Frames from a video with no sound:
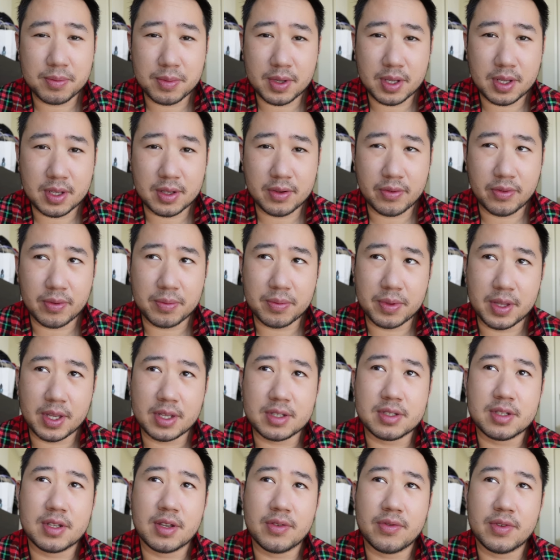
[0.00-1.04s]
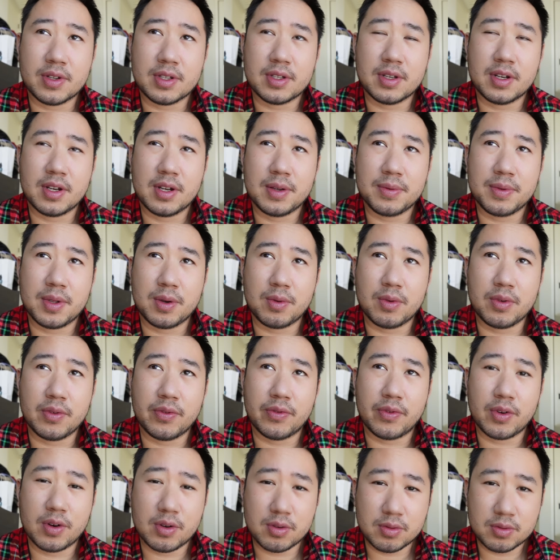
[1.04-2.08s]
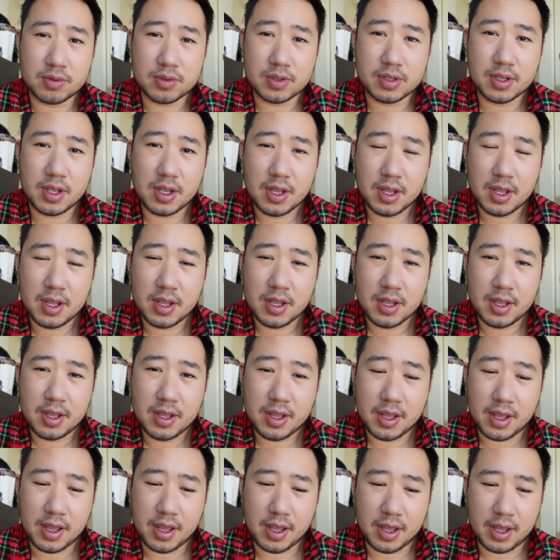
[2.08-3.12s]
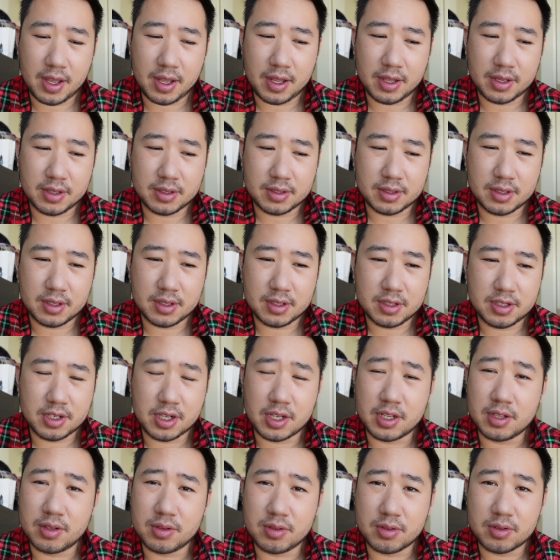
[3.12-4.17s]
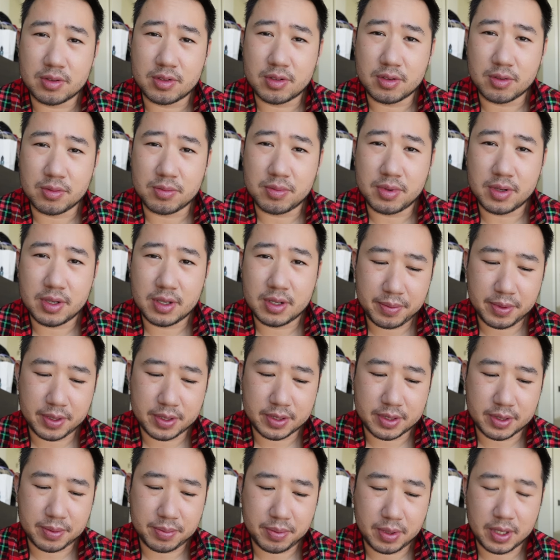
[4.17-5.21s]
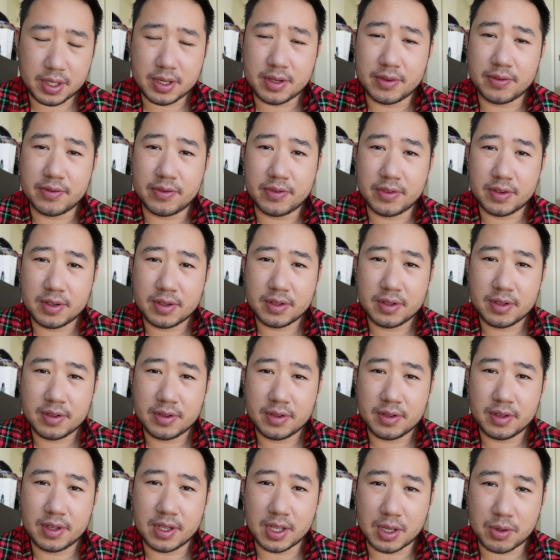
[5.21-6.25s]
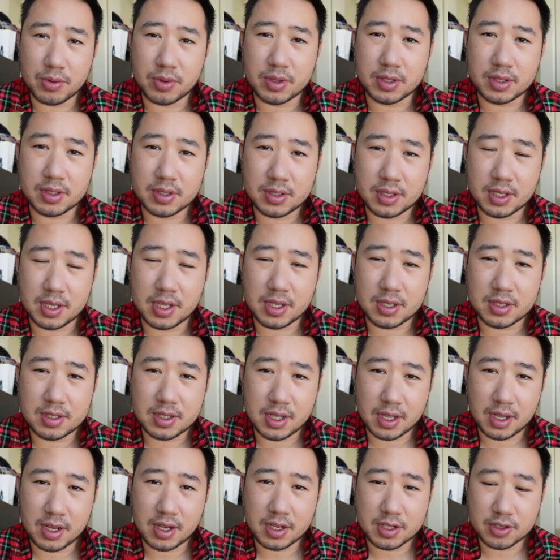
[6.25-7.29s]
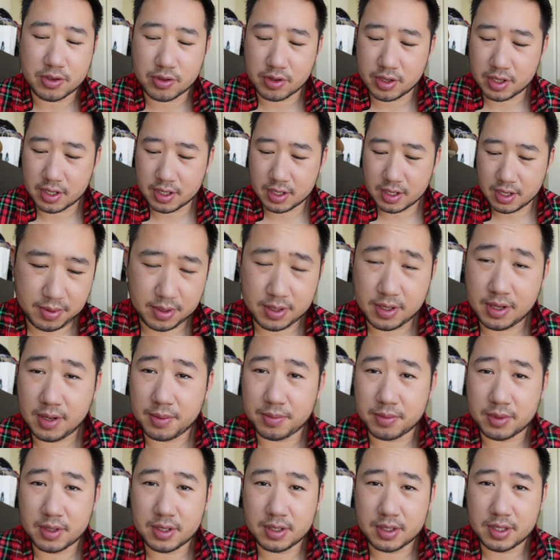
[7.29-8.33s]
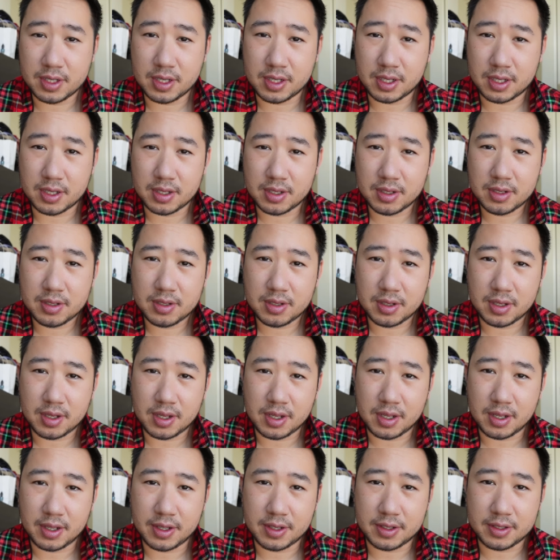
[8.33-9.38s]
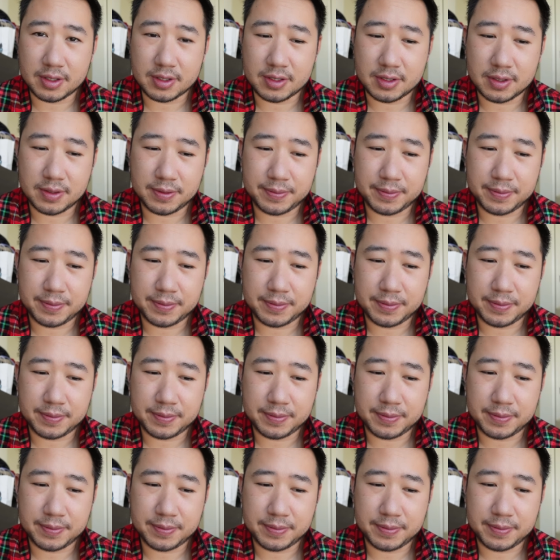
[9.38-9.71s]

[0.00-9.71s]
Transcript: made from Thanksgiving time that we froze and chicken noodle soup plus plenty of liquids to keep, stay hydrated. But yeah, I'm gonna dig in and